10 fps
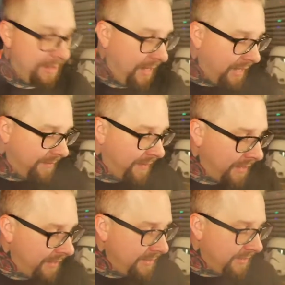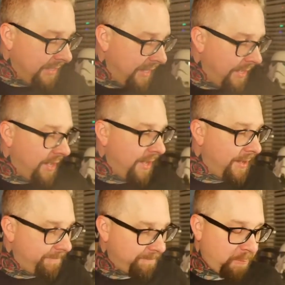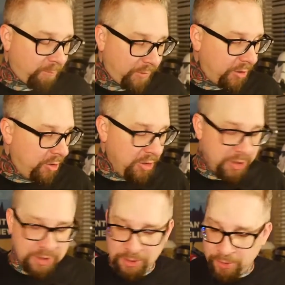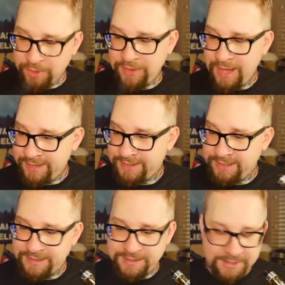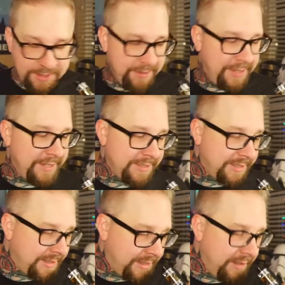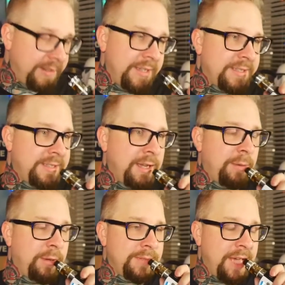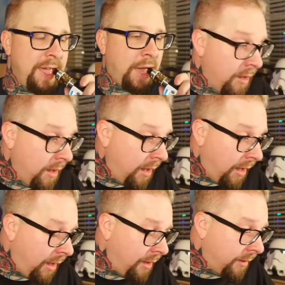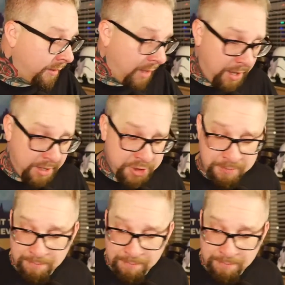Yeah, that is a, good lord, that is a serious sub-ohm tank. Ha! Hachi